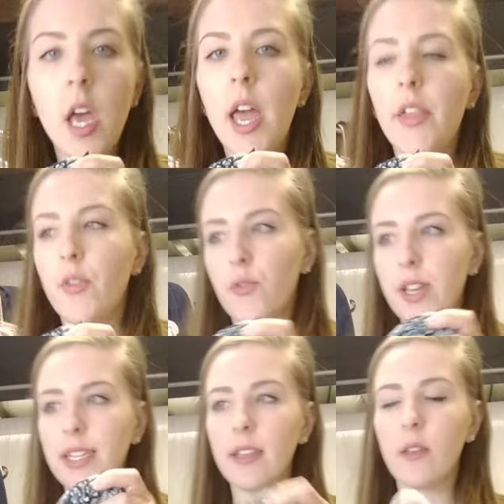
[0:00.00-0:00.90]
And the
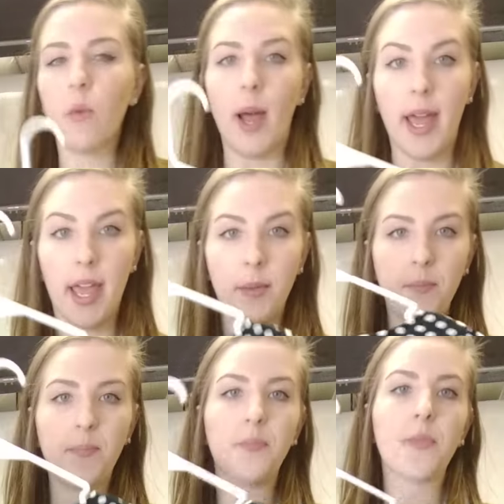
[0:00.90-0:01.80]
reason why
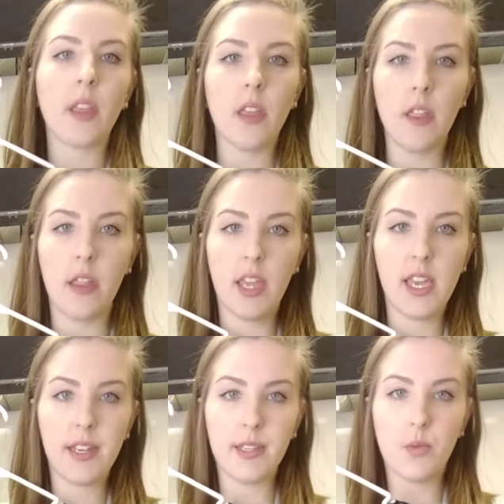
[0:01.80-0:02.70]

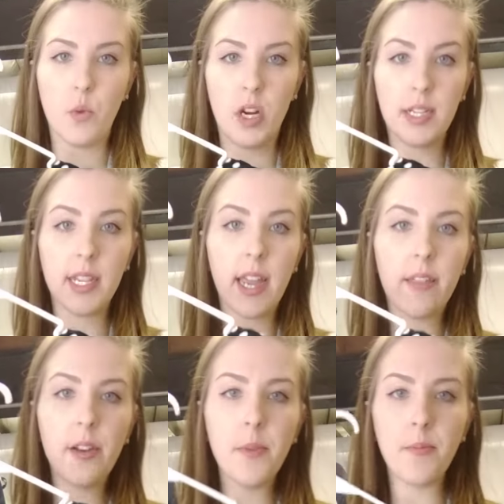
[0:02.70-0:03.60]
these work
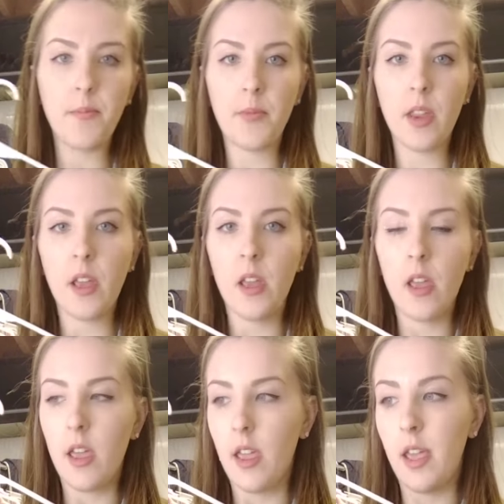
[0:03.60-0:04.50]
together
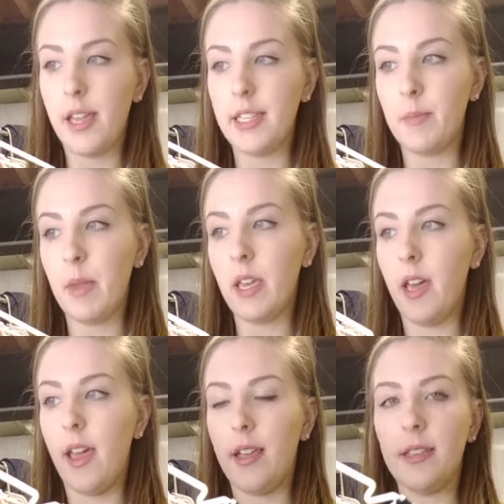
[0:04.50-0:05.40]
is
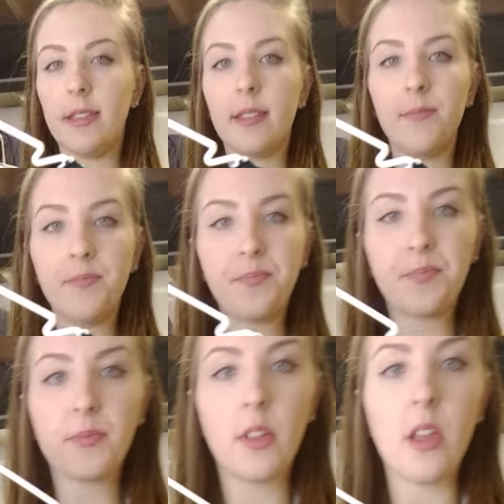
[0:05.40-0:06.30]
because
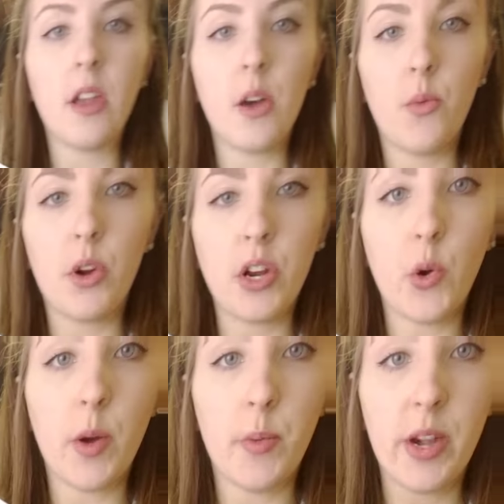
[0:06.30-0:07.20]
we're
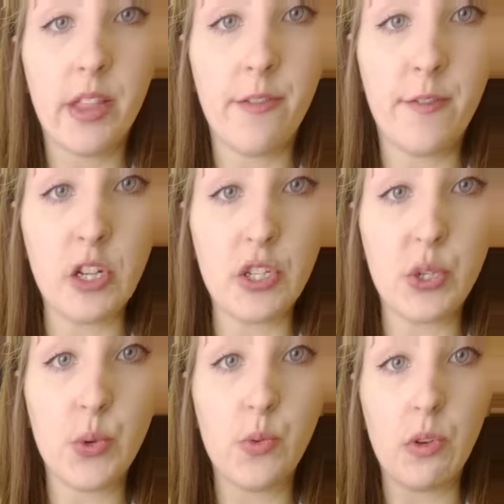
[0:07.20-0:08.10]
incorporating the first
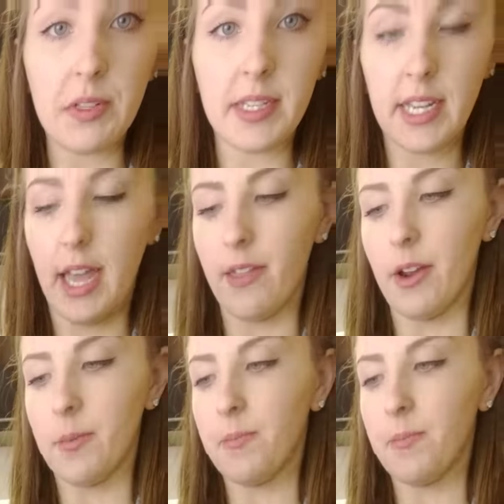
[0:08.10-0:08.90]
2 rules together.